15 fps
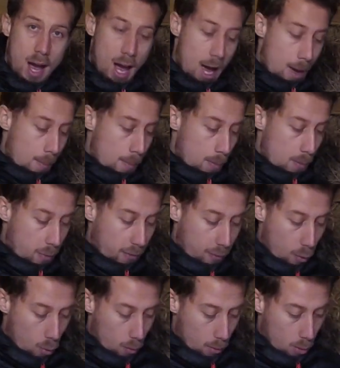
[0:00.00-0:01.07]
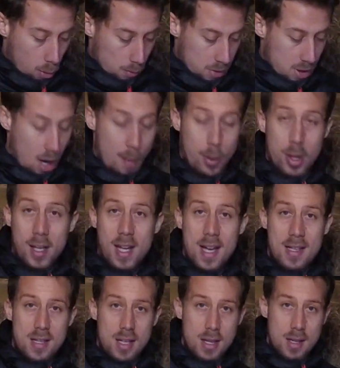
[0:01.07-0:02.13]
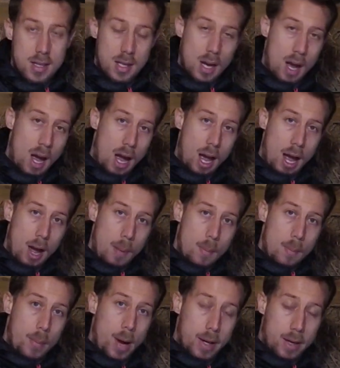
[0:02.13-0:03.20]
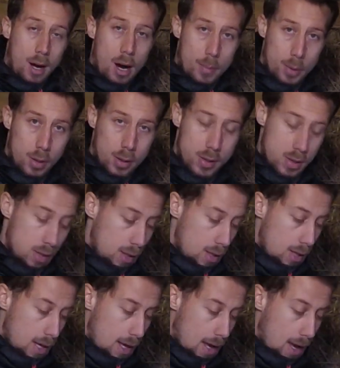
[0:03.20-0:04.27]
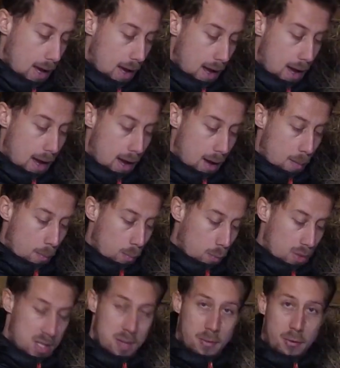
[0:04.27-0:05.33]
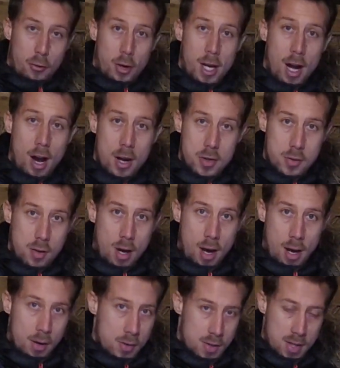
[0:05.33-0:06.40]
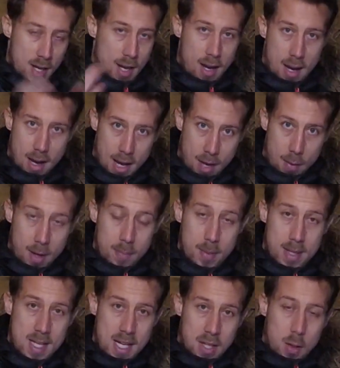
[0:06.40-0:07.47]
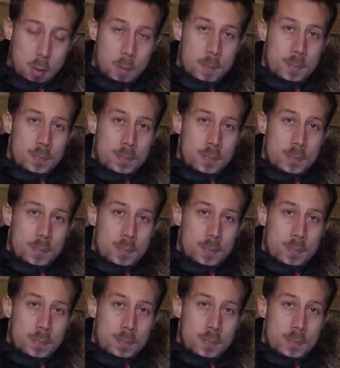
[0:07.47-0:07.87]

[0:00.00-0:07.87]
um, forms carbonic acid um, bicarbonate um, with some free hydrogen ions anyway a bit technical